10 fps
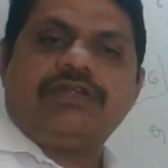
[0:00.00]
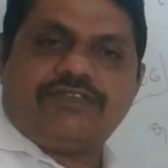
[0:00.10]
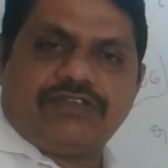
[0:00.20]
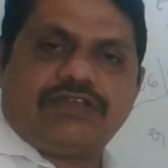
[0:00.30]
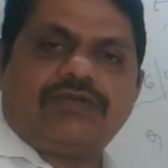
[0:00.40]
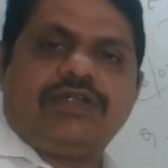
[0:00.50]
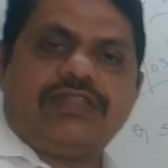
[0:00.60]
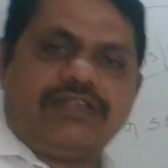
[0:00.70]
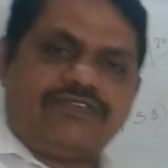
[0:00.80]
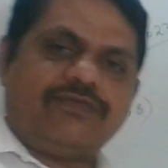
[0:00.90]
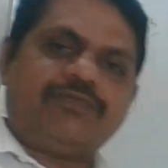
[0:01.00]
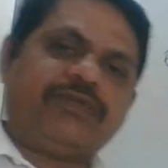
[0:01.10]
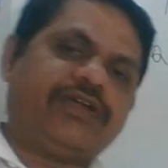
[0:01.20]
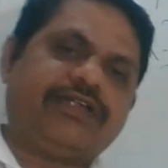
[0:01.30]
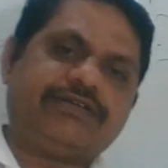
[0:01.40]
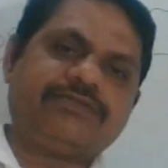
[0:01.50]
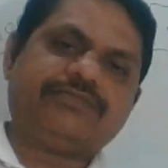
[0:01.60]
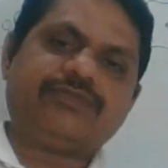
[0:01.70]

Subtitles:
It's required, that's important.